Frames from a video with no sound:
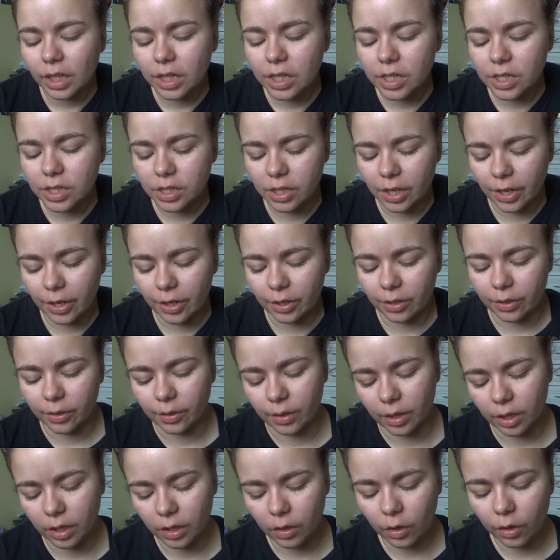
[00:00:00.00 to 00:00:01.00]

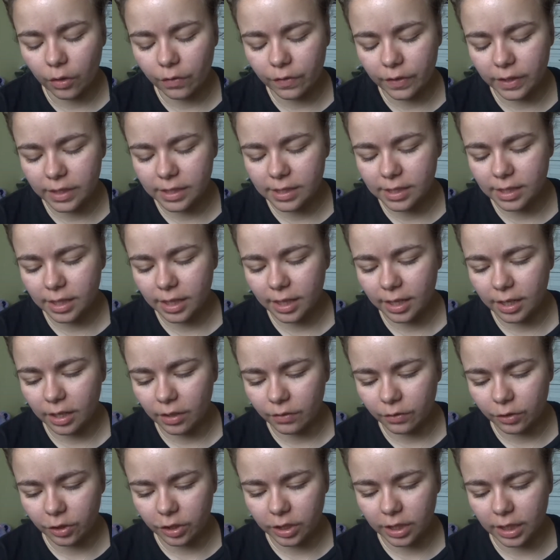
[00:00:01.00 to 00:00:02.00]
So obviously
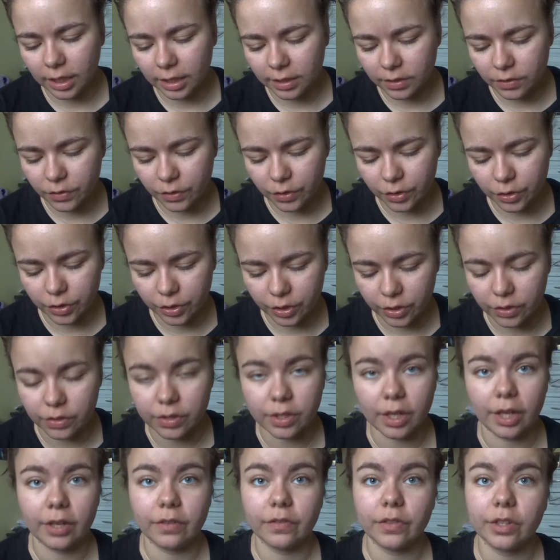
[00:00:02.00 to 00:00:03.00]
I've already listened to
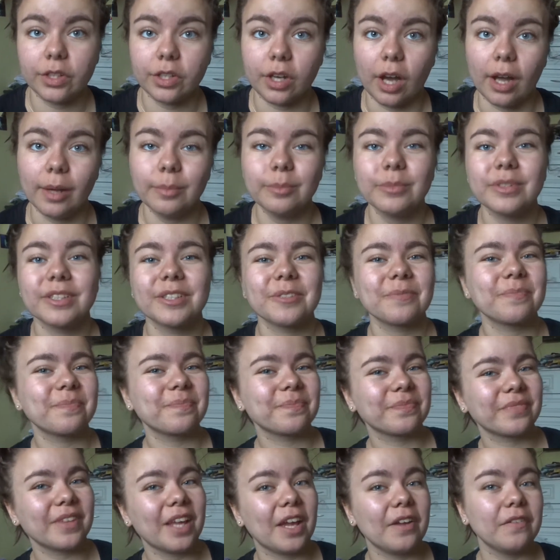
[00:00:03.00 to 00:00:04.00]
Sign of the Times.
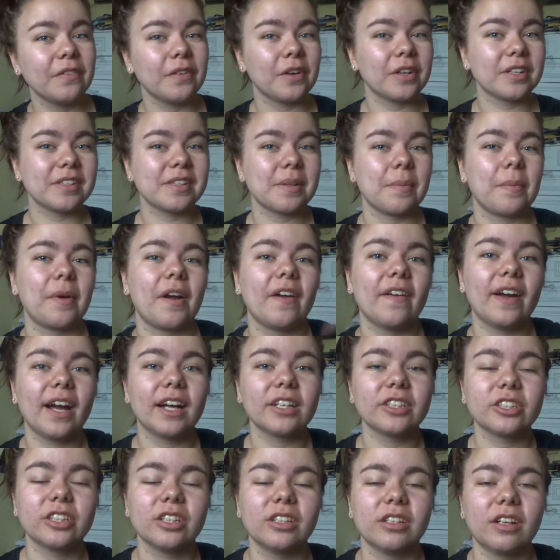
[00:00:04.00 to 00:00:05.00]
If you want to see my
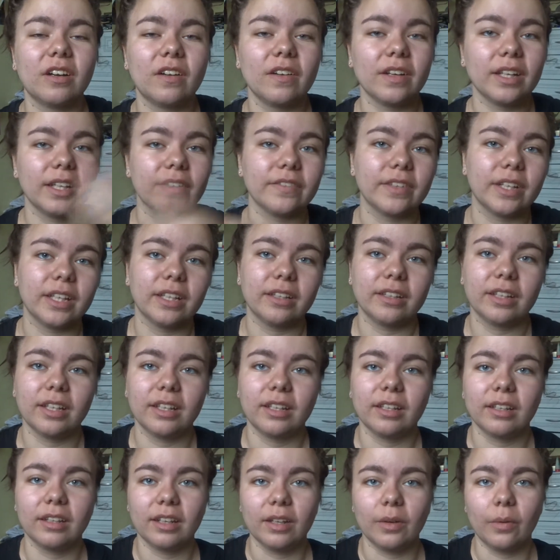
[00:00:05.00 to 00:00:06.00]
reaction, I'll leave it in
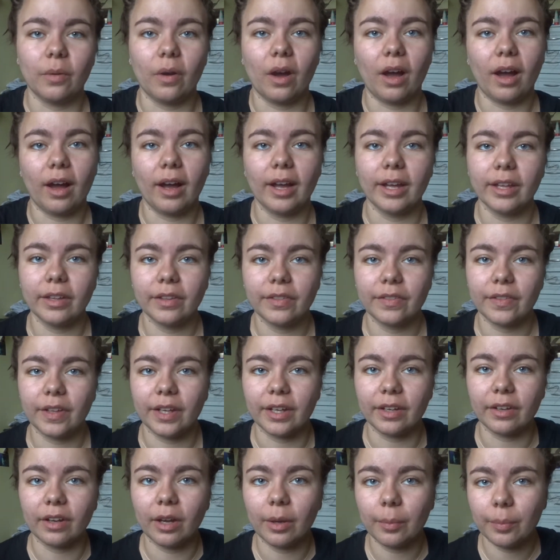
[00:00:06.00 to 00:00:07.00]
the little eye
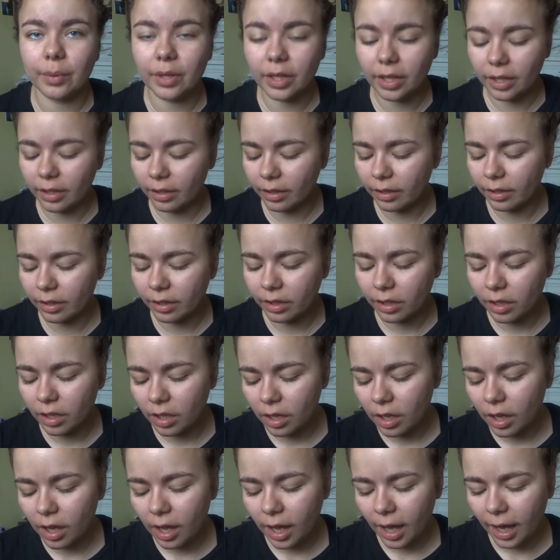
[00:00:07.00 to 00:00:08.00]
thing up here.
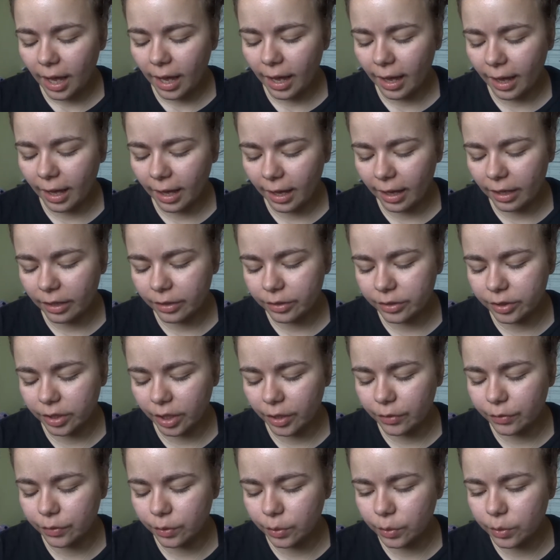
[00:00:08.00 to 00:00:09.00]
And
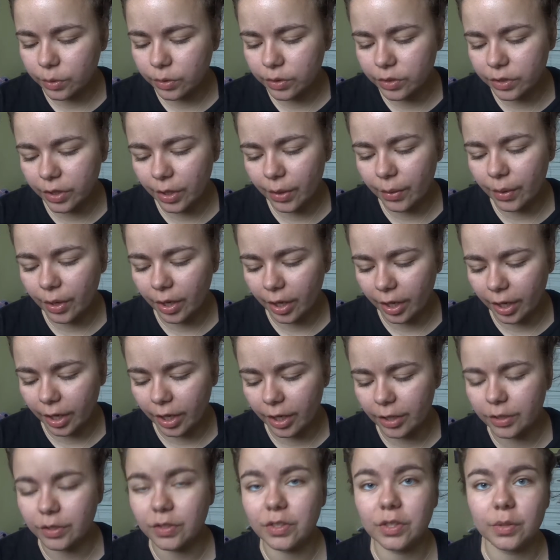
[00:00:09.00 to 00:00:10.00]
I've also
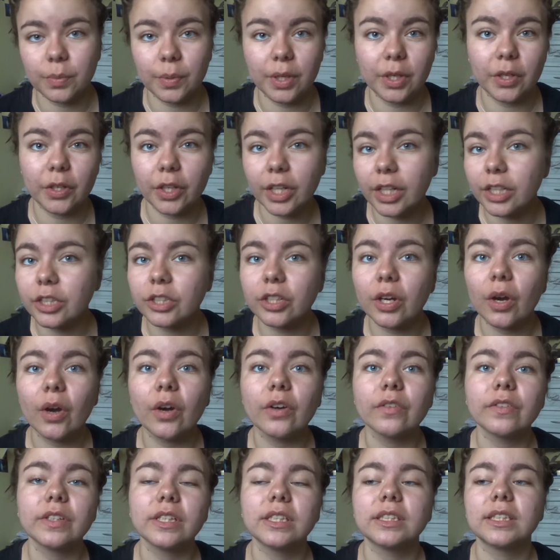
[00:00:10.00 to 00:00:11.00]
heard Sweet Creature,
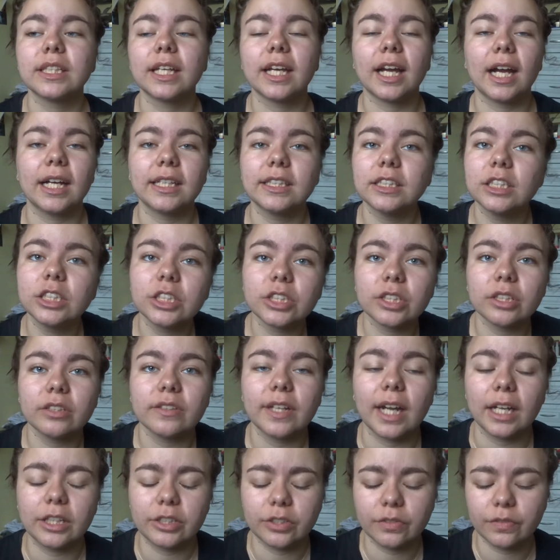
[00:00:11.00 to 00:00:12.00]
obviously. I didn't do a
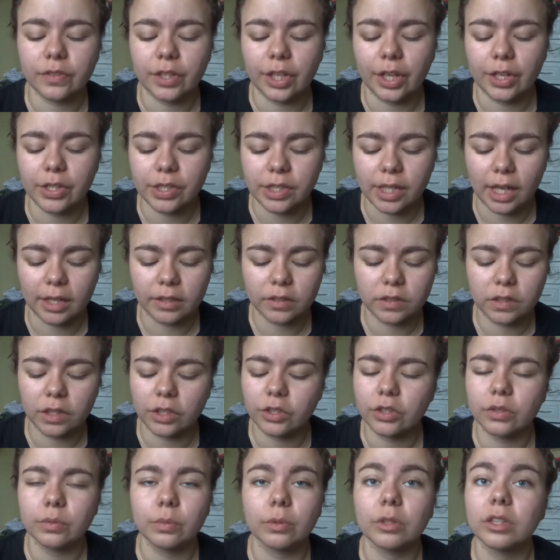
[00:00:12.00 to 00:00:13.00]
reaction video to that because I
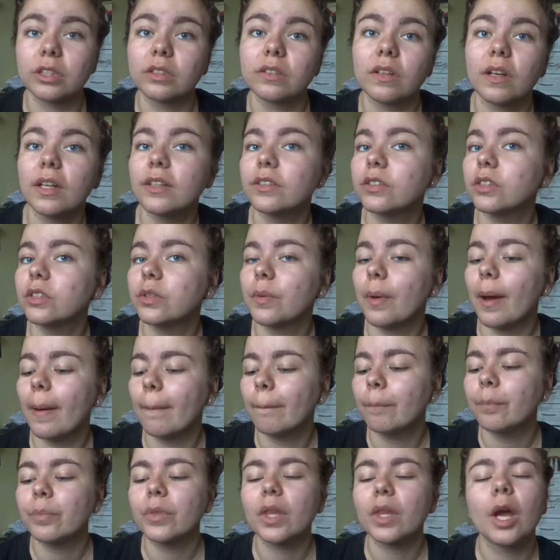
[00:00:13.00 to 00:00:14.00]
just wanted to listen to it.
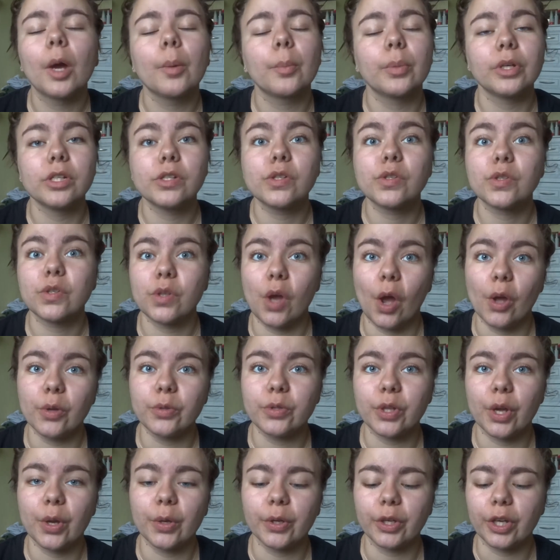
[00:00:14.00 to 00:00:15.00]
But it's so,
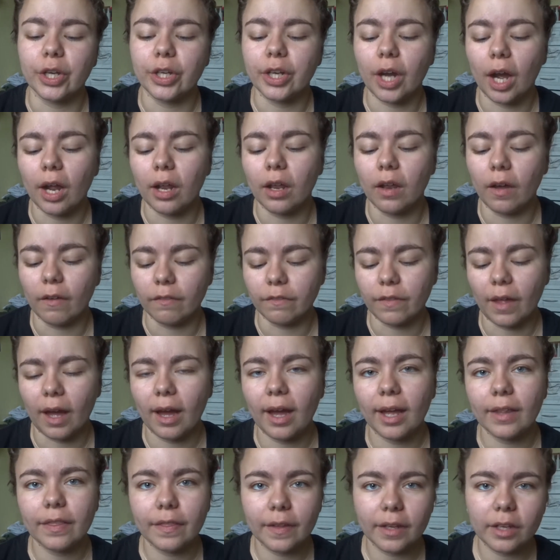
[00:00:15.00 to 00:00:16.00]
so good. I love
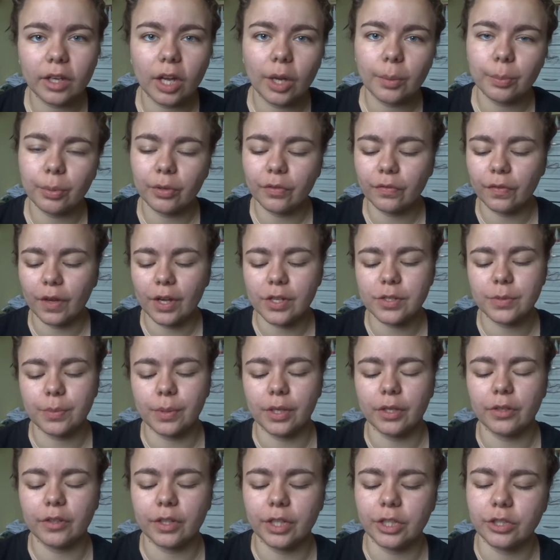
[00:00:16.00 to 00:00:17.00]
that. I think I prefer
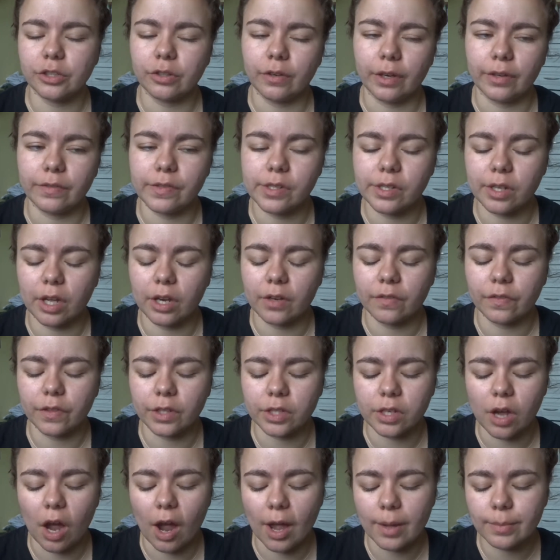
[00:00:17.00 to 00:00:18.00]
Sweet Creature over Sign of the
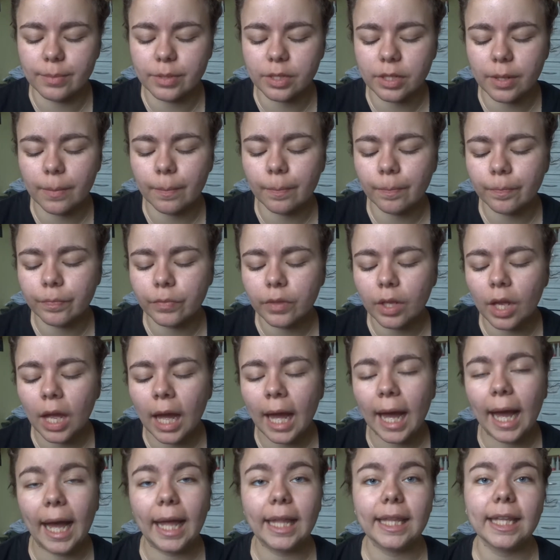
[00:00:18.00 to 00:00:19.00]
Times.
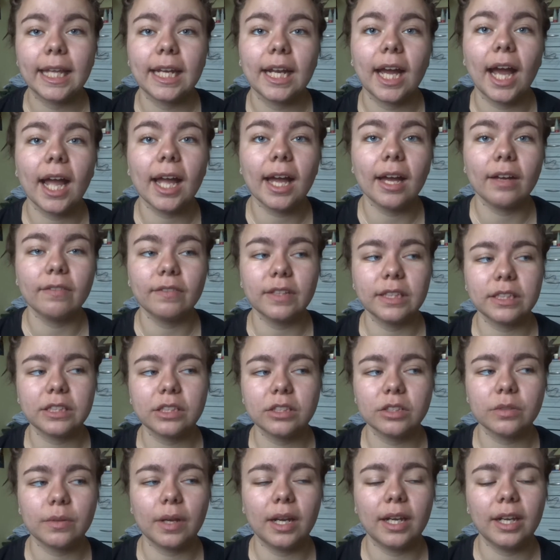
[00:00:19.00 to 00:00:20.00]
And then I have
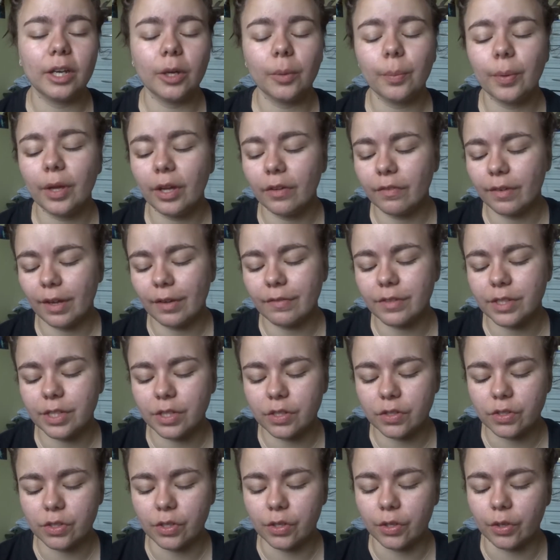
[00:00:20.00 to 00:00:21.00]
listened to a little bit of Ever
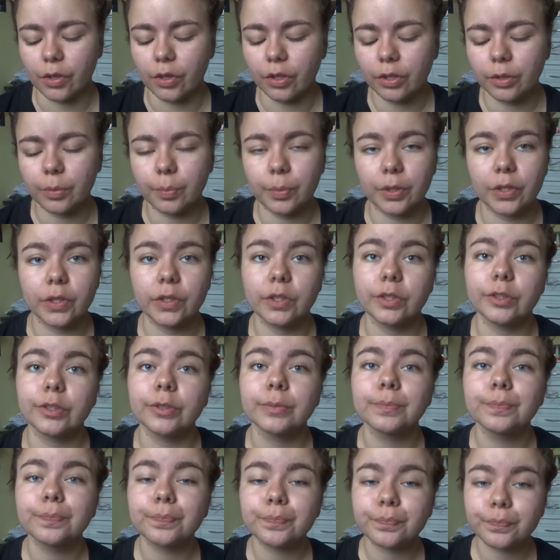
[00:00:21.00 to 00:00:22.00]
Since New York because
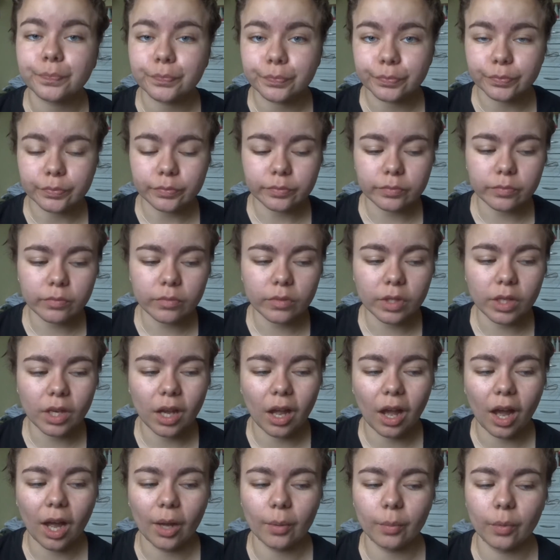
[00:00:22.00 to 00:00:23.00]

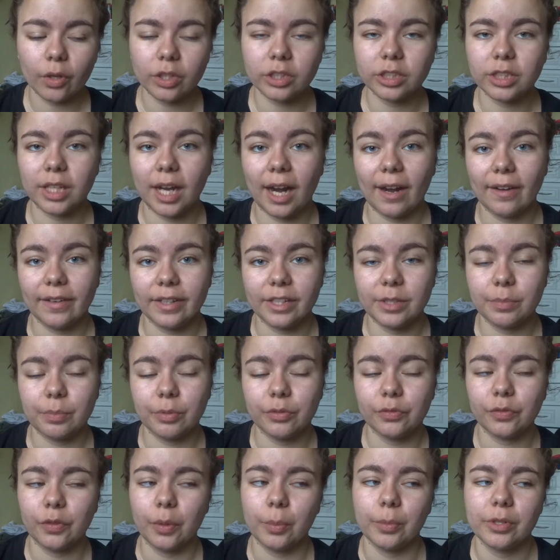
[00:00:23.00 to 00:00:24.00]
I watched Harry's
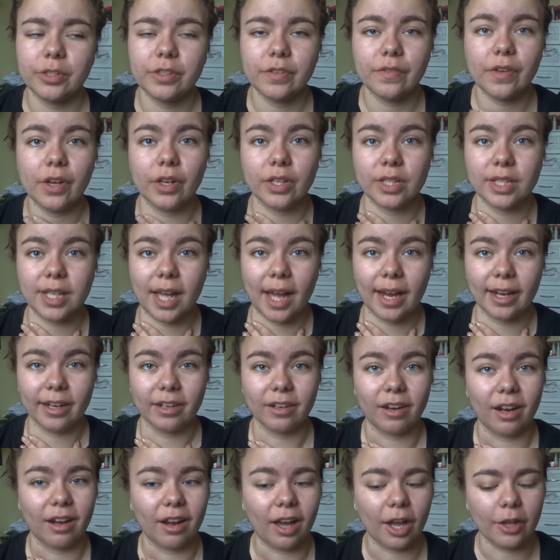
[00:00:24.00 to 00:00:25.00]
performance of it on Saturday
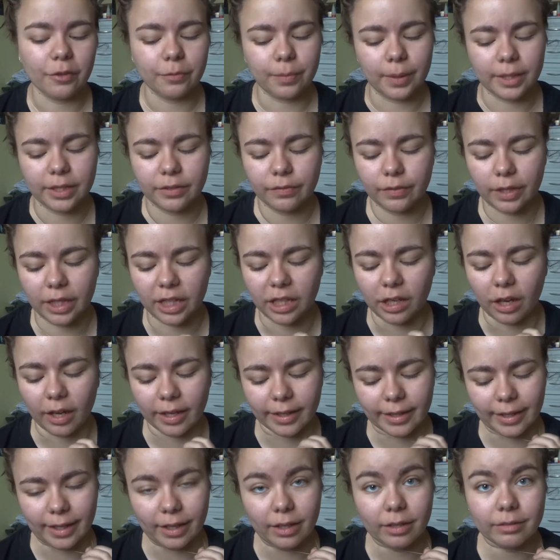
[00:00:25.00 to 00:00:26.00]
Night Live, but I didn't really
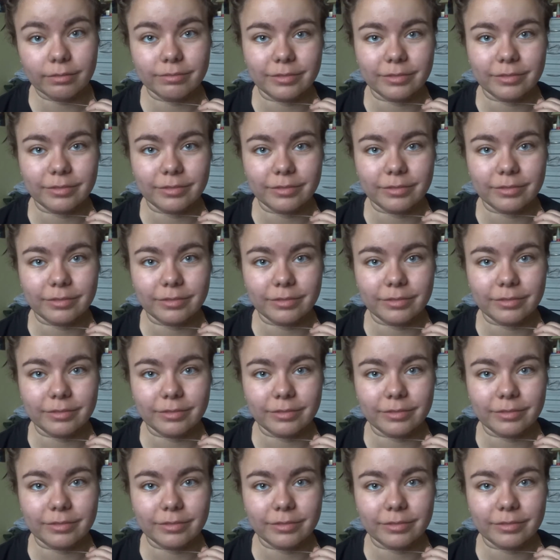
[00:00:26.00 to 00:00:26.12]
like it.